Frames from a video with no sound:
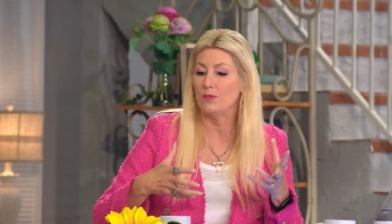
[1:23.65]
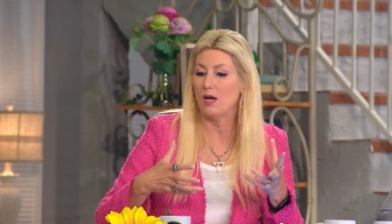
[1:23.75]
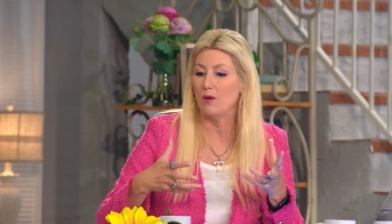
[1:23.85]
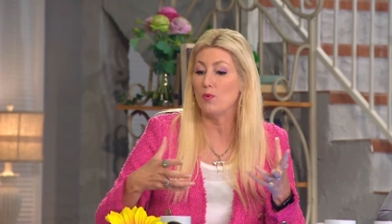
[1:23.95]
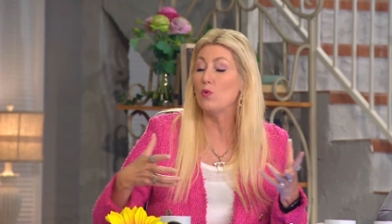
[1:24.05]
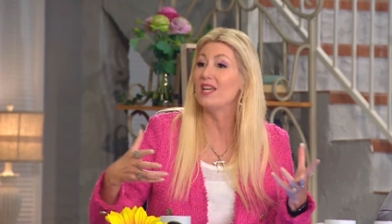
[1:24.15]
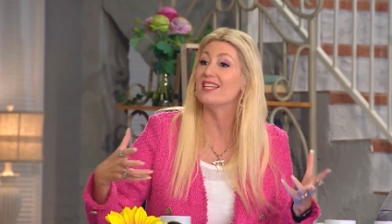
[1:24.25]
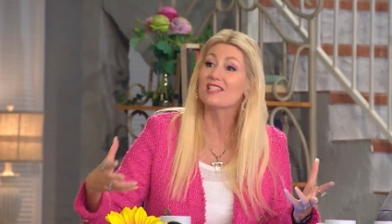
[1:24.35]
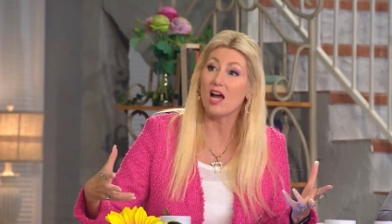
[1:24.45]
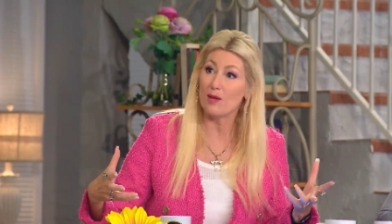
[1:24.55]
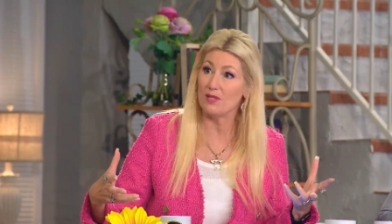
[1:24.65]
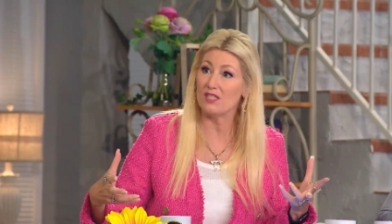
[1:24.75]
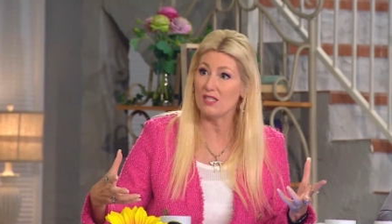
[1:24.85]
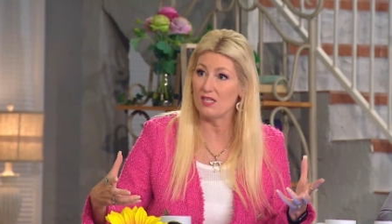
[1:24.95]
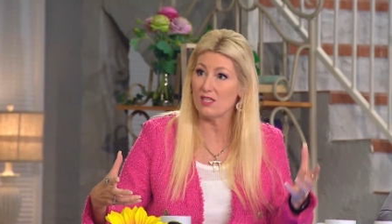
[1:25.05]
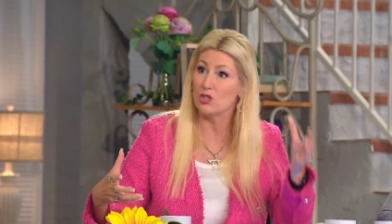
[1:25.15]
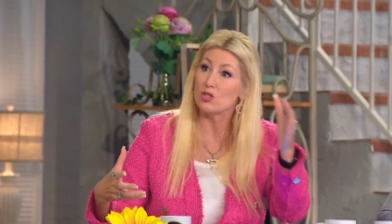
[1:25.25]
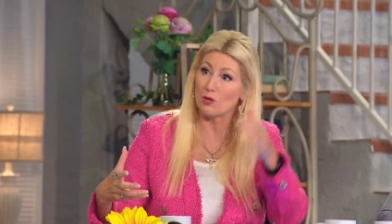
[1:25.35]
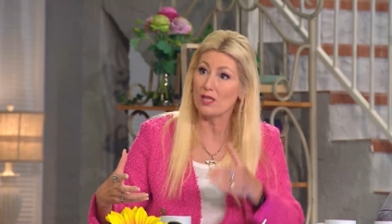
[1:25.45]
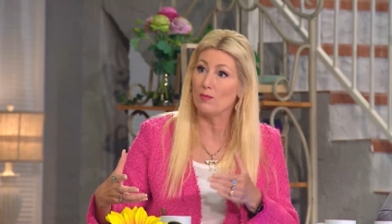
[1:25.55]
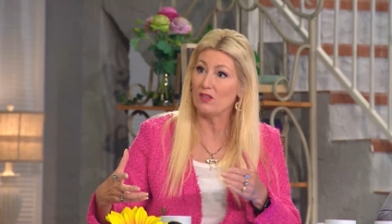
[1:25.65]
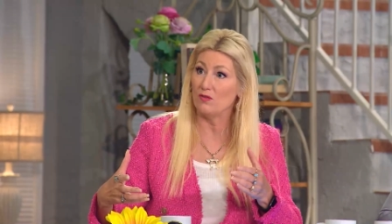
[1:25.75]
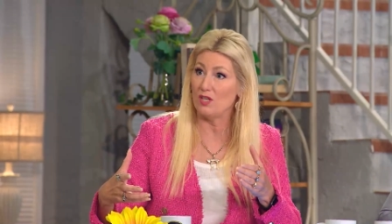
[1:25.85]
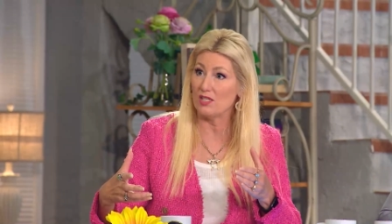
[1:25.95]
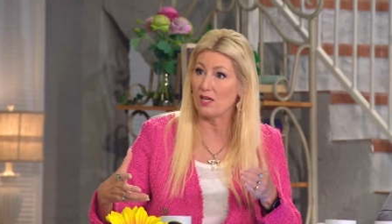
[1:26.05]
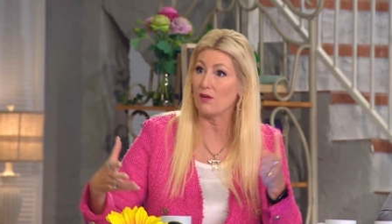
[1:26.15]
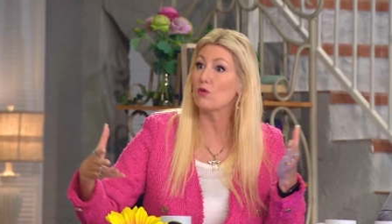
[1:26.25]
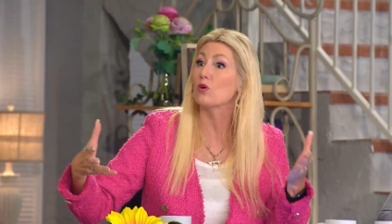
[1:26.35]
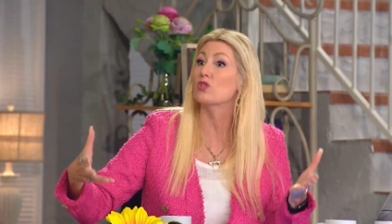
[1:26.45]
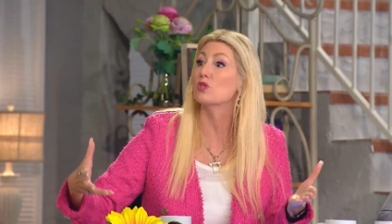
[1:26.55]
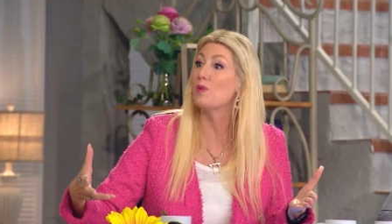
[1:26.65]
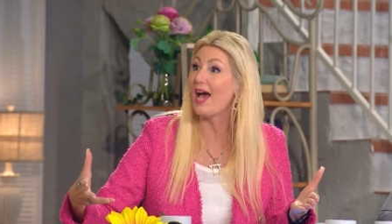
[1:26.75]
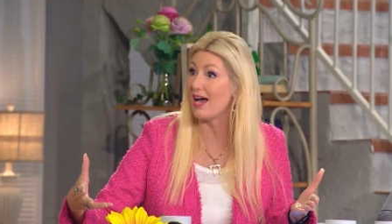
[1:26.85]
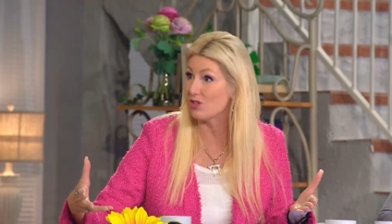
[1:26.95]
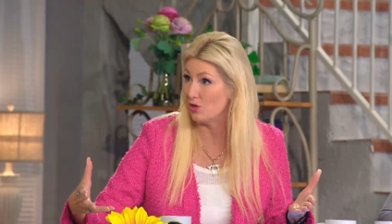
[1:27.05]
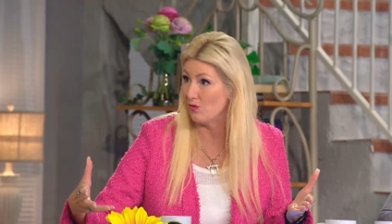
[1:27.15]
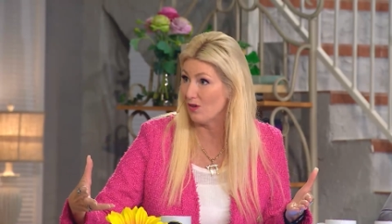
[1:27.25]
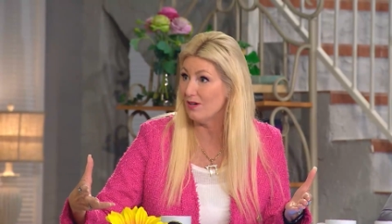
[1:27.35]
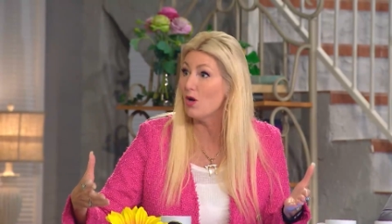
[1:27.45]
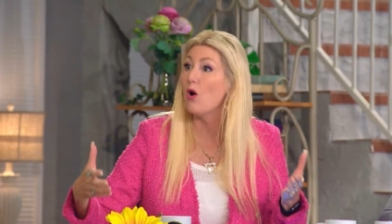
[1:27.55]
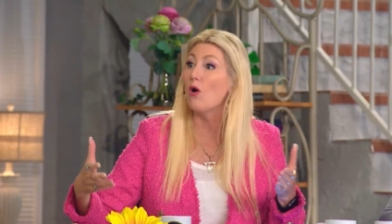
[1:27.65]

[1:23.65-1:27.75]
appointed time and season during the month of Nisan, of course, is Passover